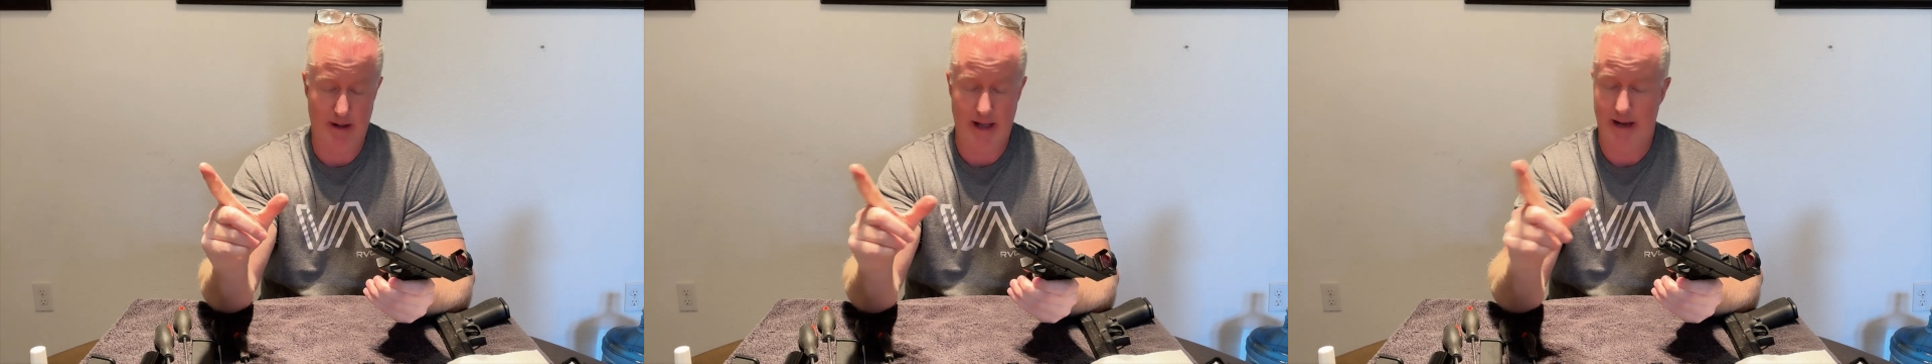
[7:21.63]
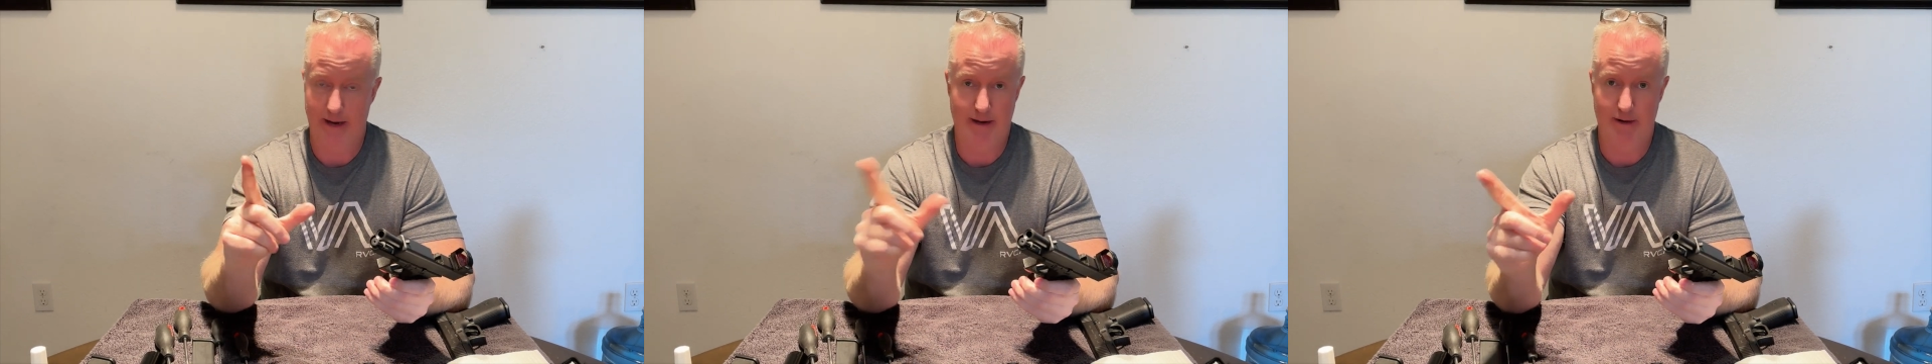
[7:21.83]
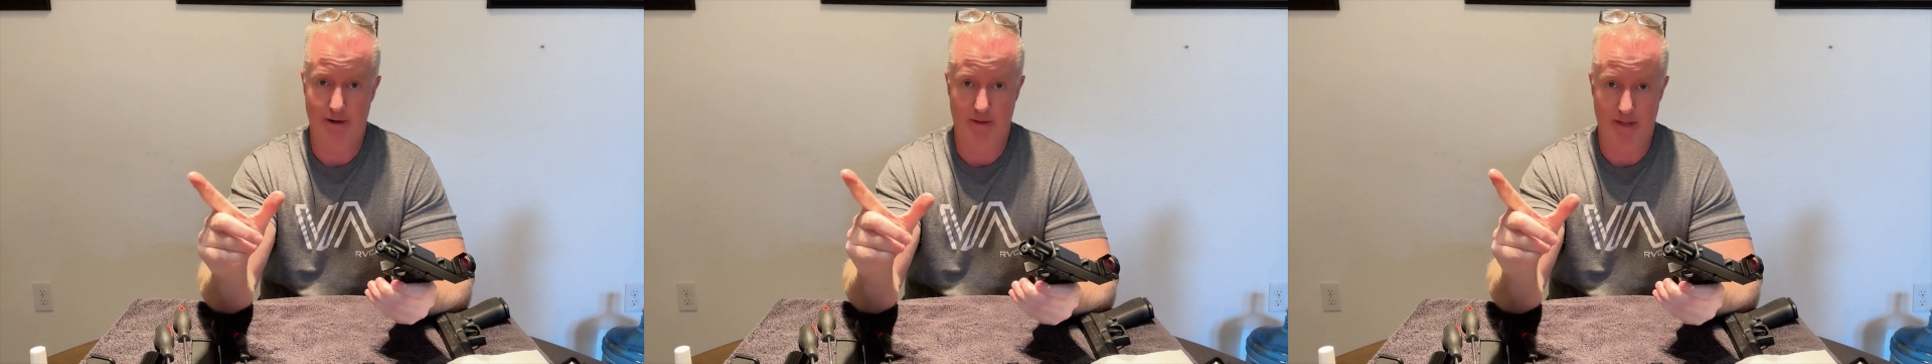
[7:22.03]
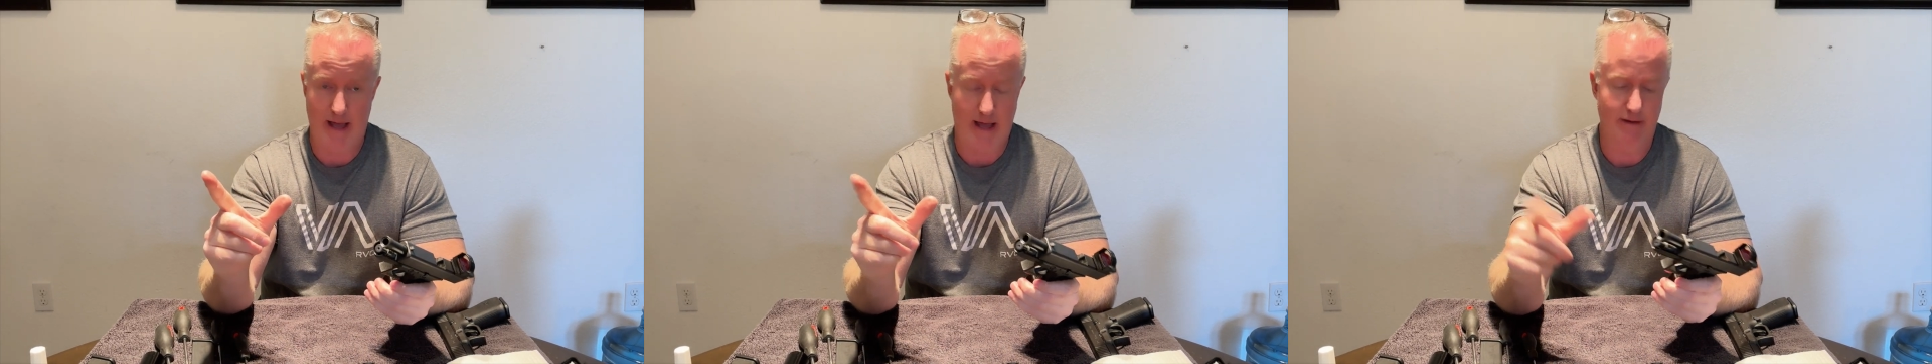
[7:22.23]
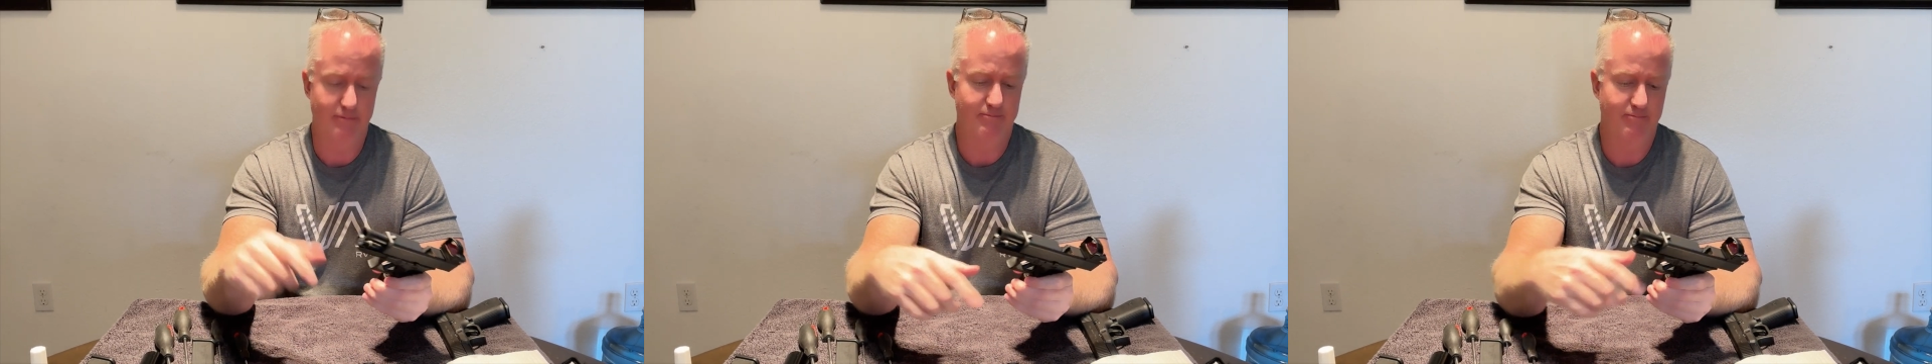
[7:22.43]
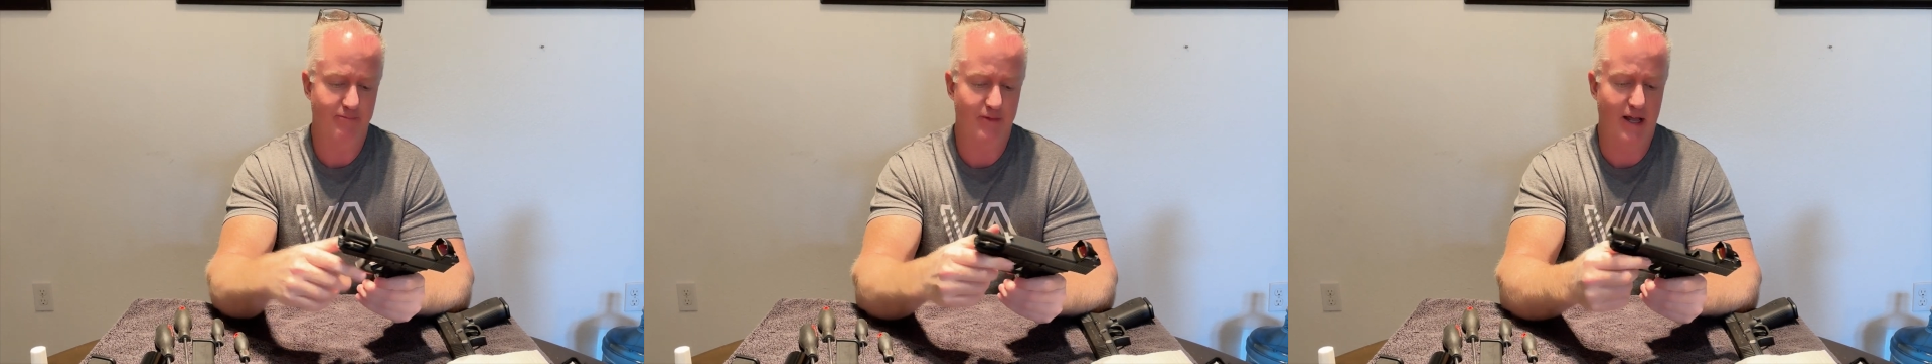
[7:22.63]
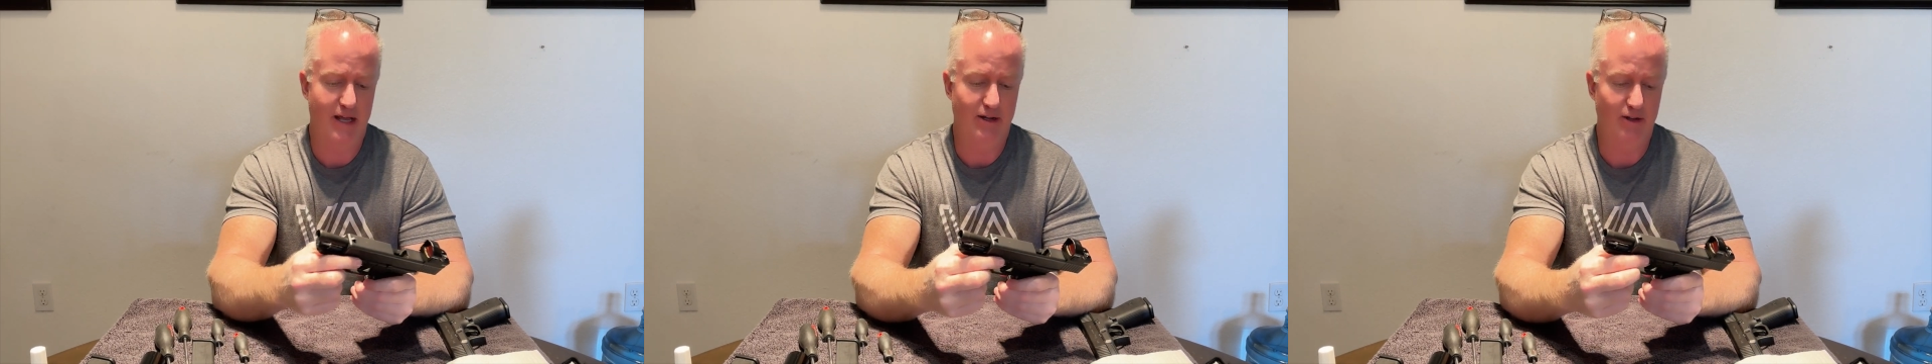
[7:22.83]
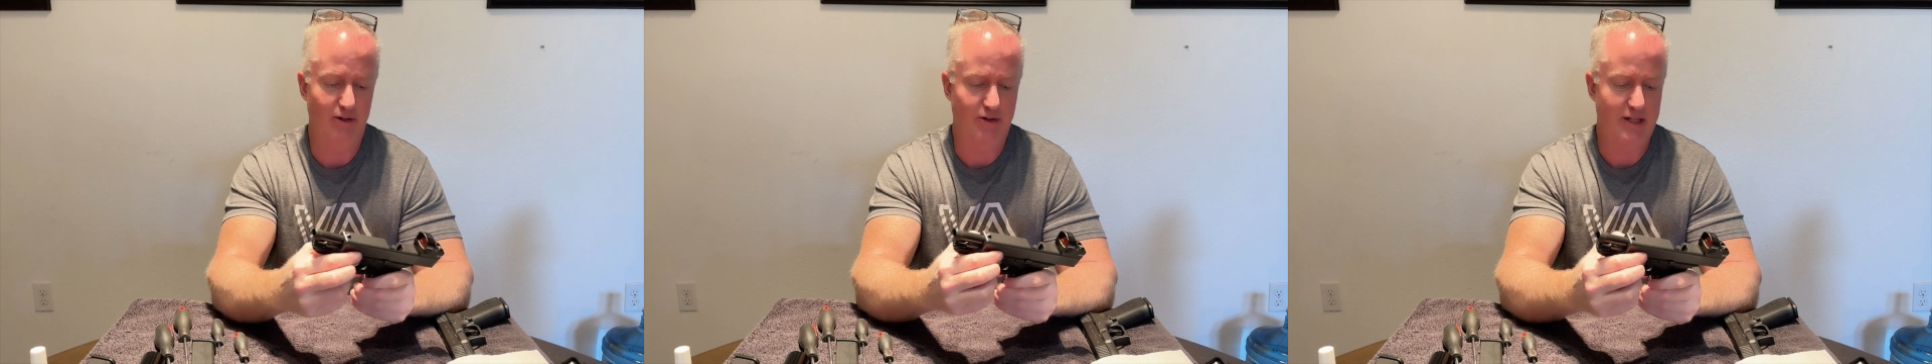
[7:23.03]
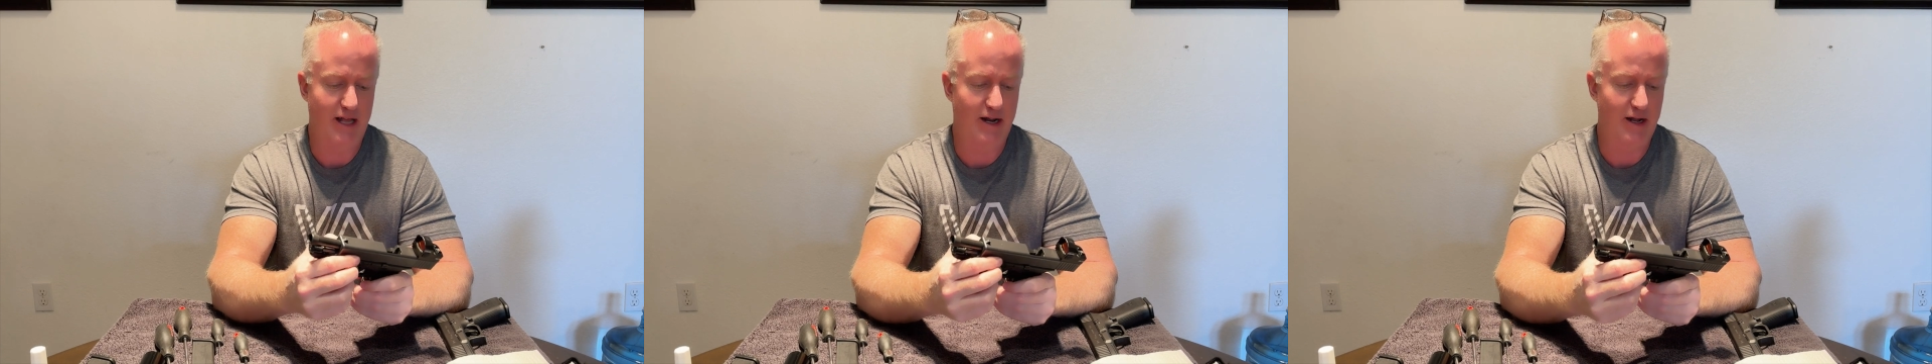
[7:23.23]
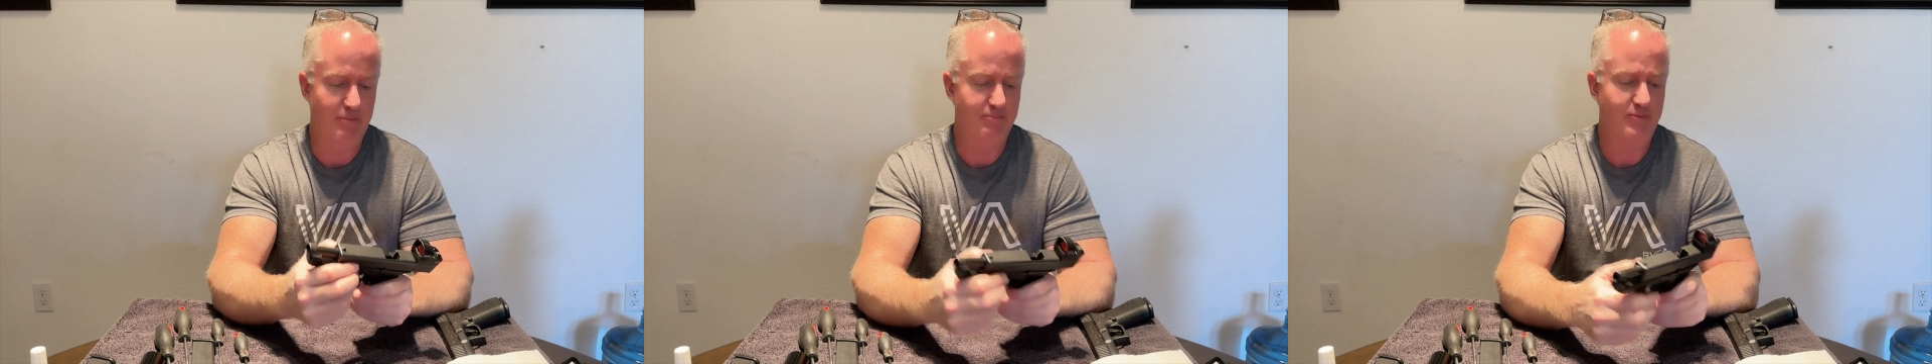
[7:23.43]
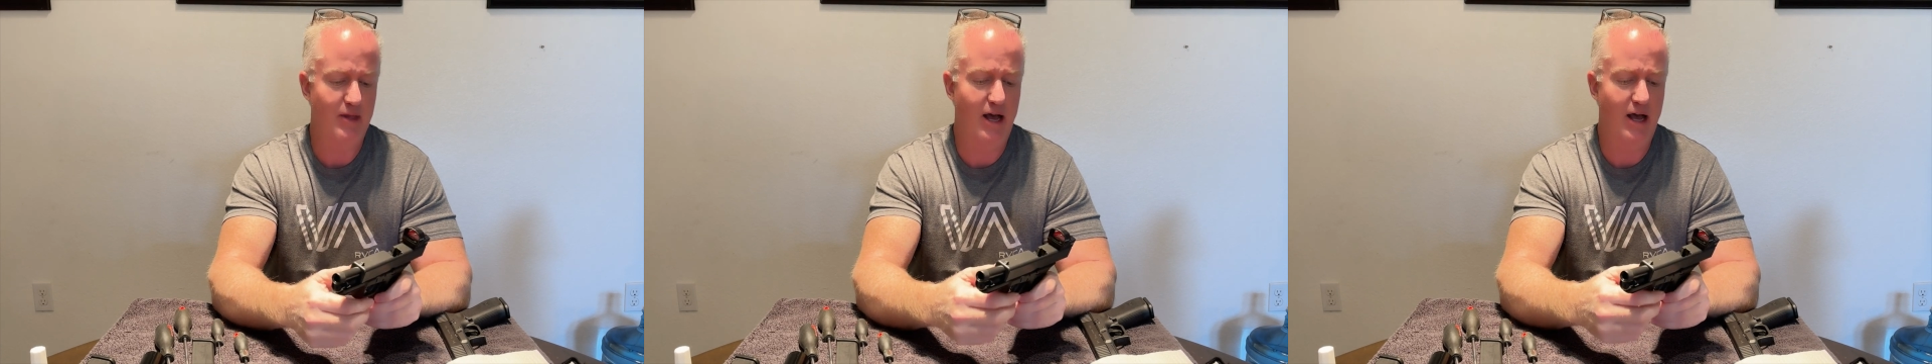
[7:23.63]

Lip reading: I didn't know that. I had to look that up.